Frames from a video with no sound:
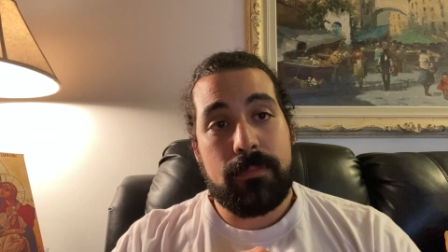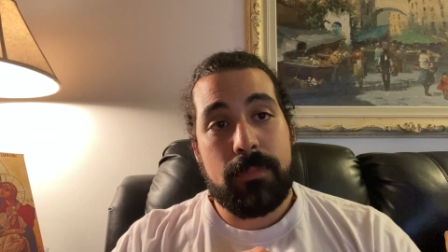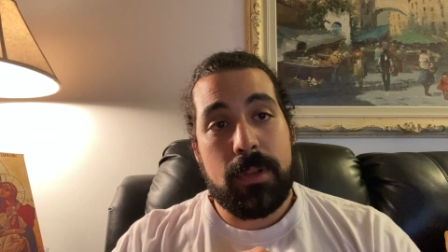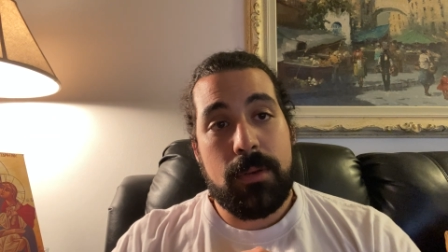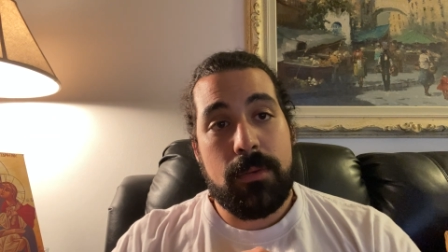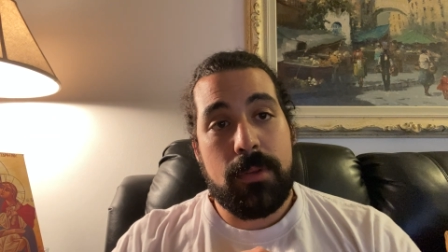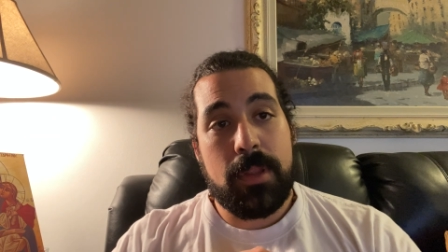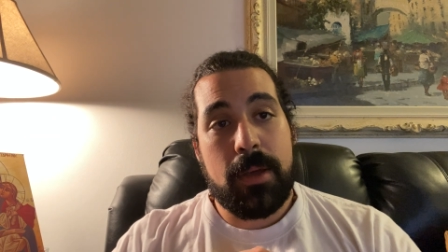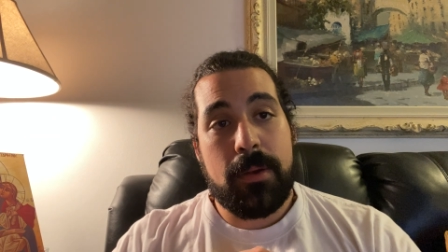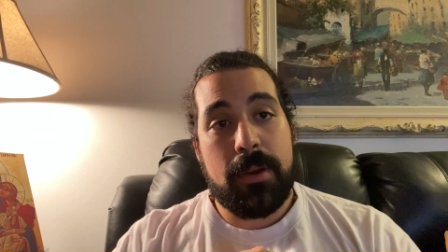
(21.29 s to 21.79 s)

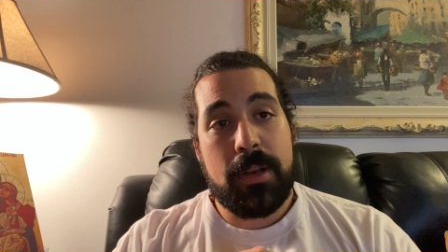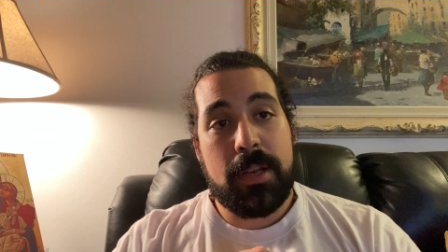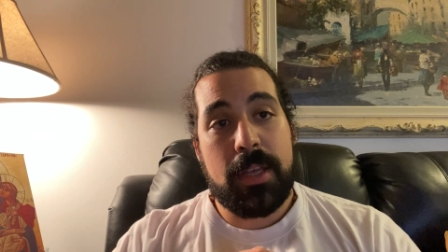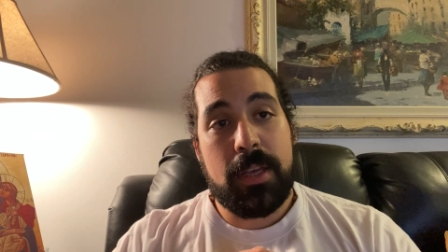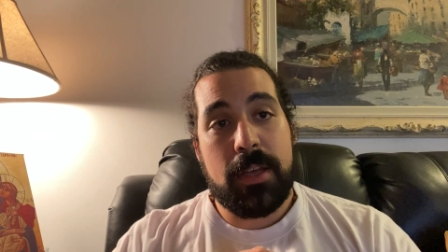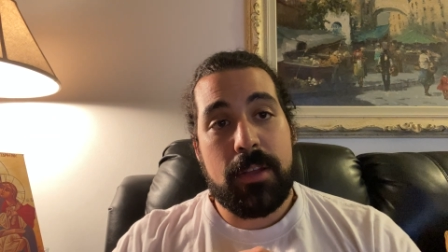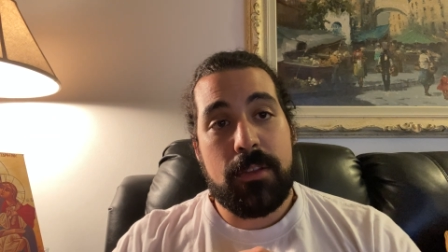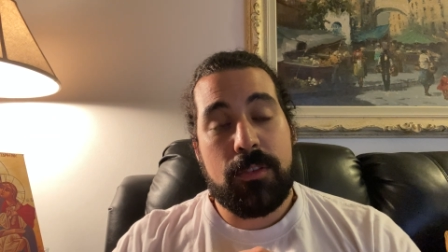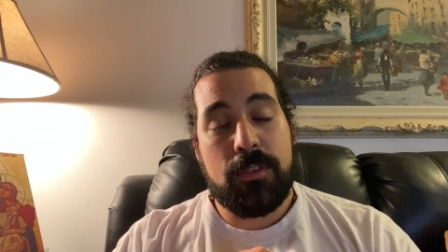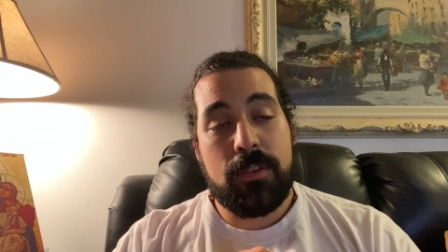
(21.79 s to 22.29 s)
Without any
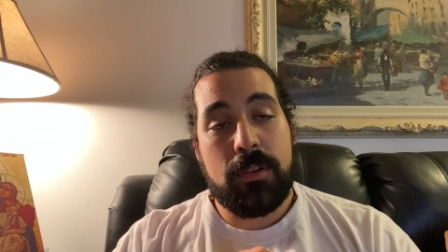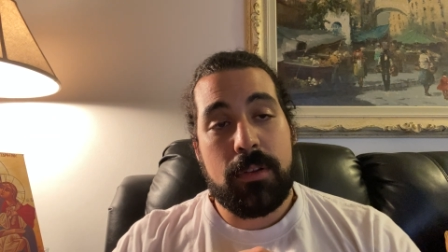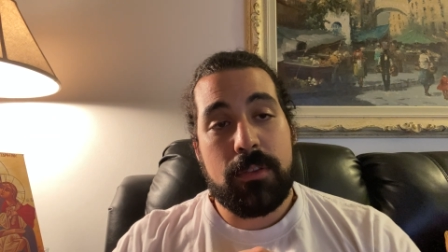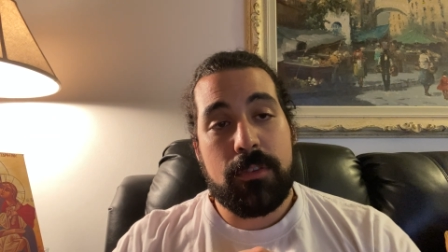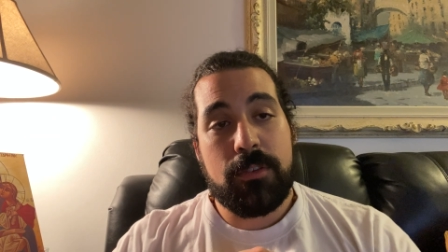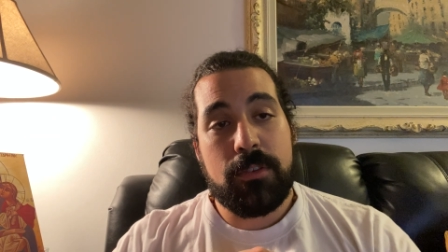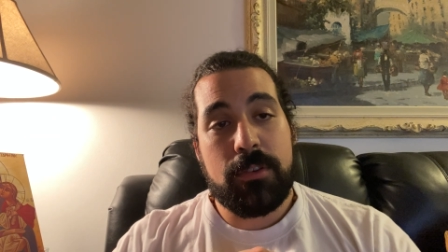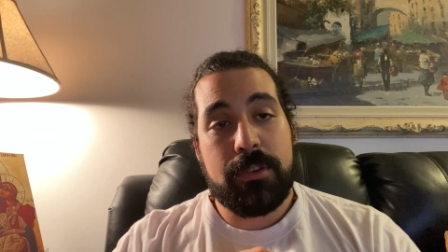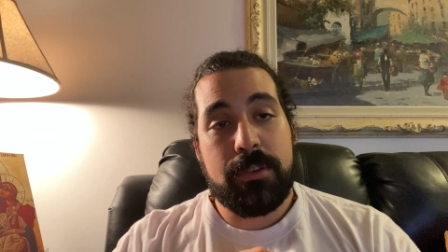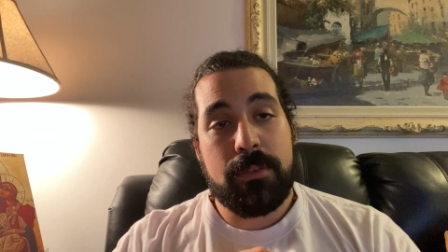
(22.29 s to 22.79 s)

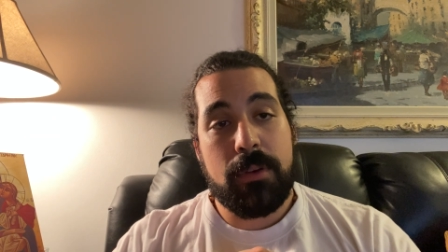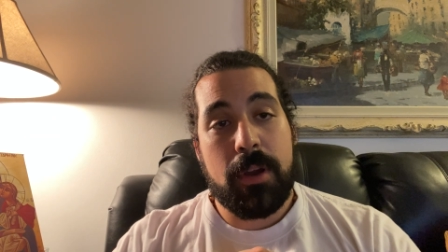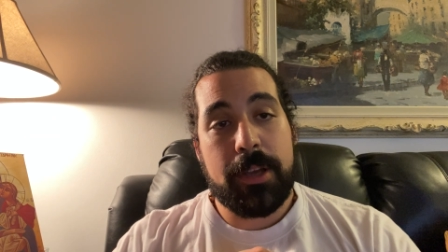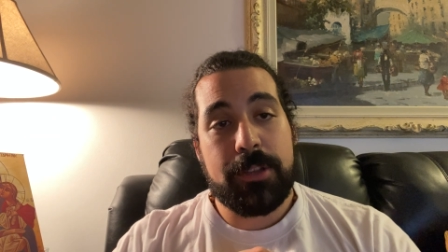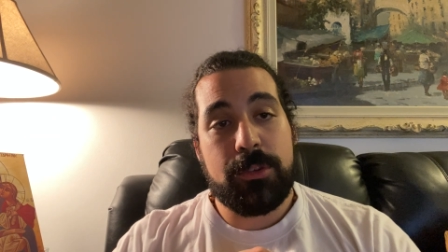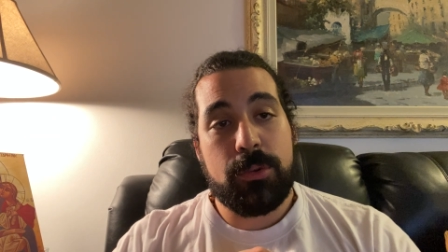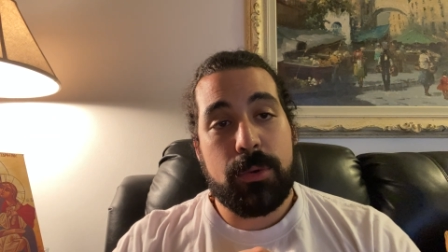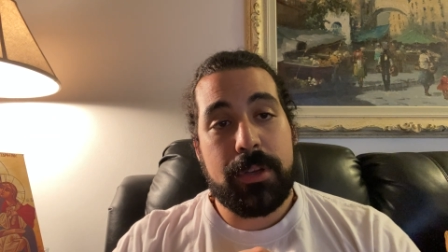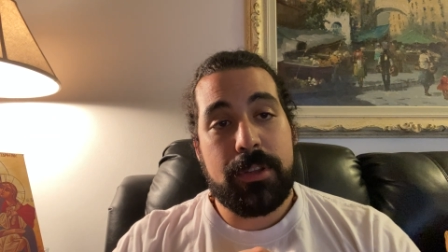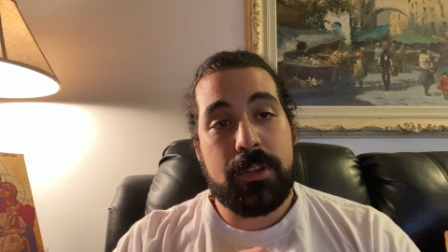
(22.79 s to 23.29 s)
insults or
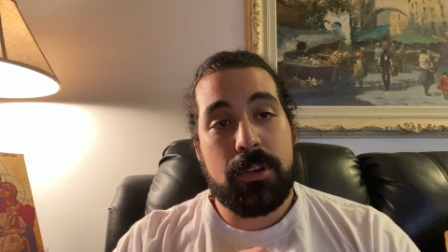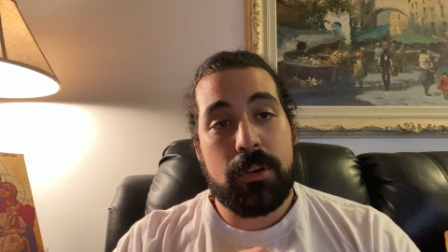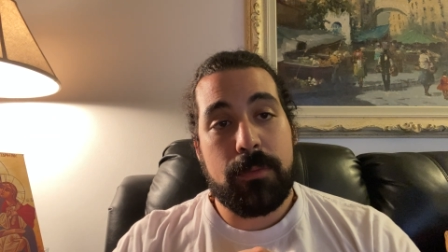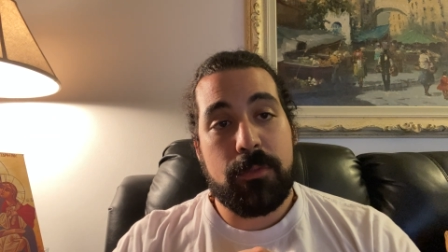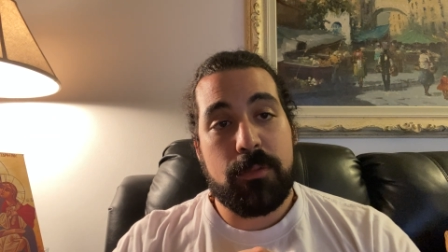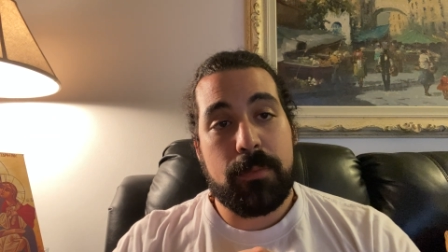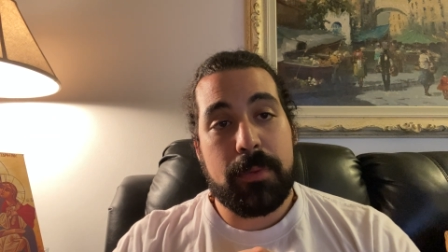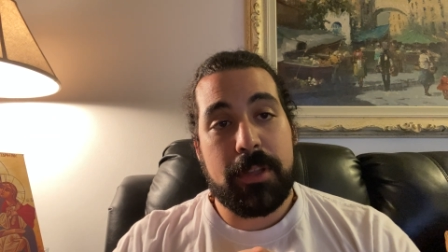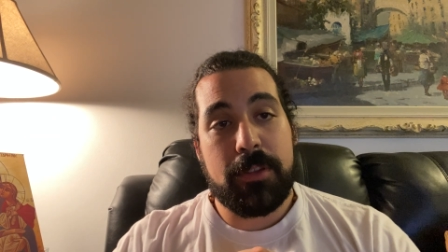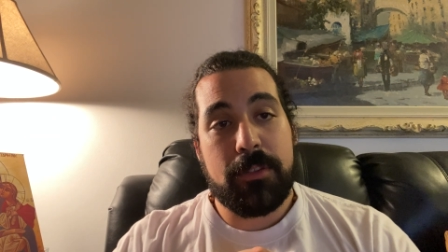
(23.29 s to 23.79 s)
derogatory terms,
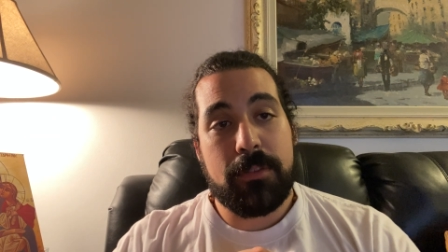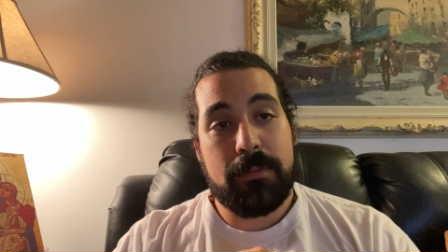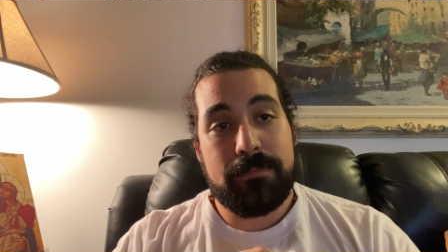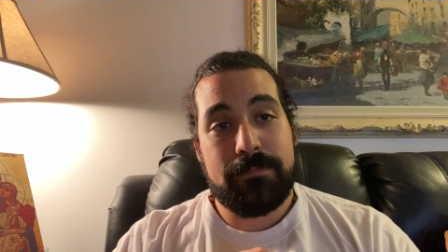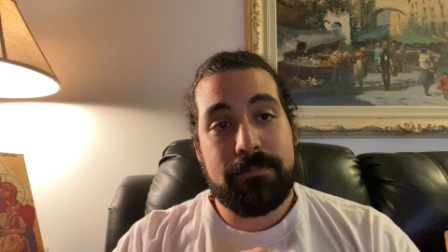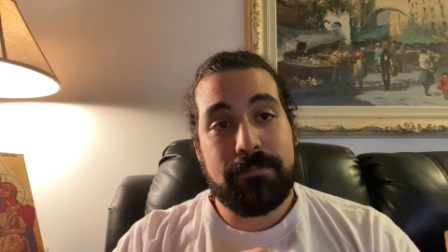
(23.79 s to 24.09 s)
please.